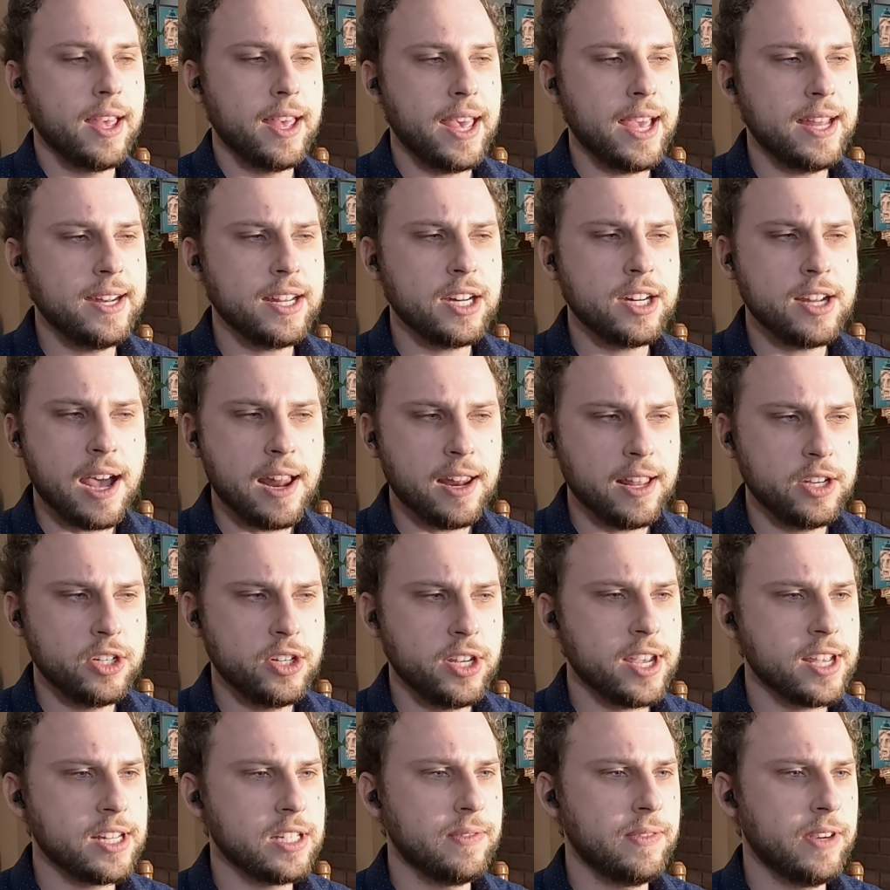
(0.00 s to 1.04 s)
and
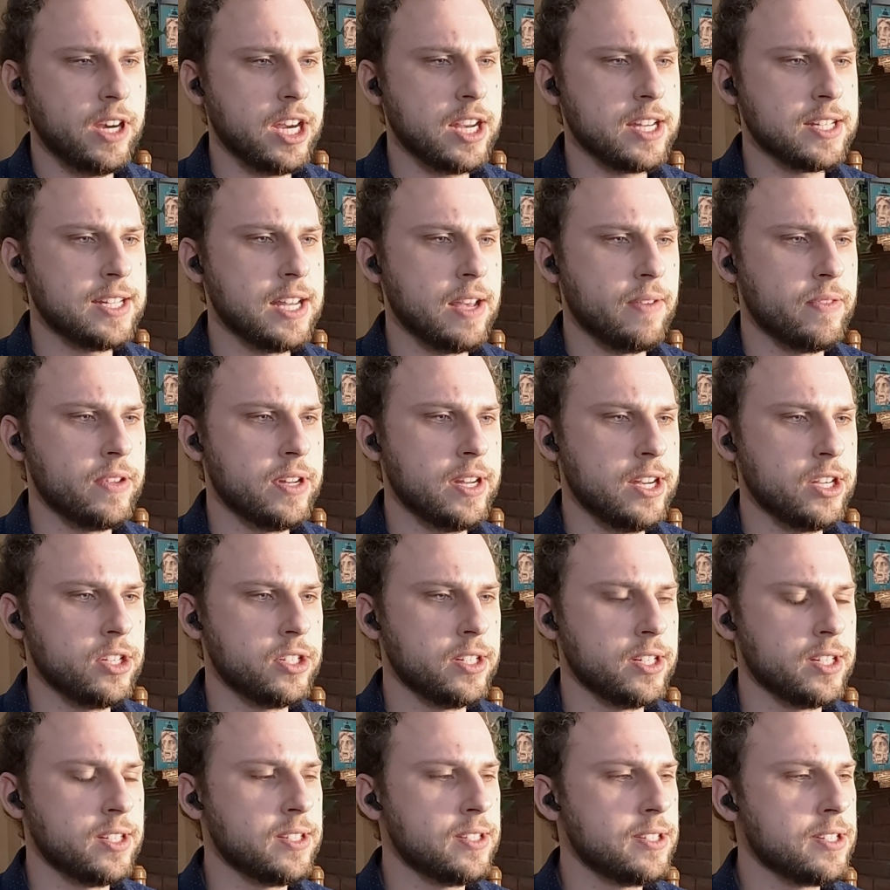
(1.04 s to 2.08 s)
acknowledging its various
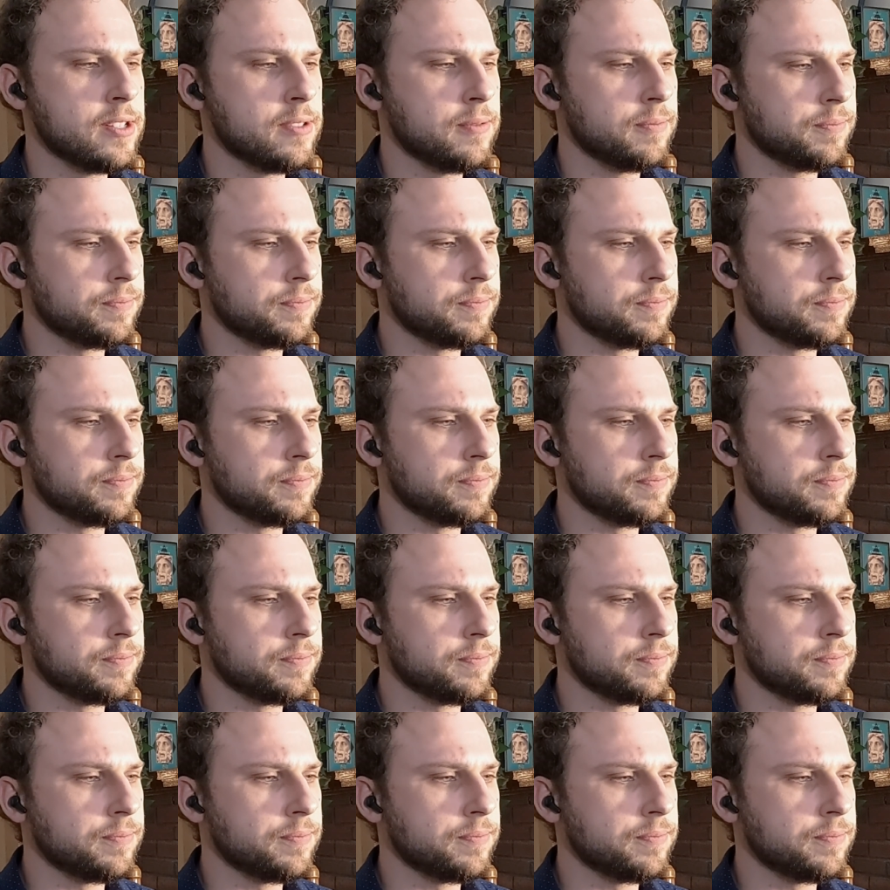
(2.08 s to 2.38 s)
definitions.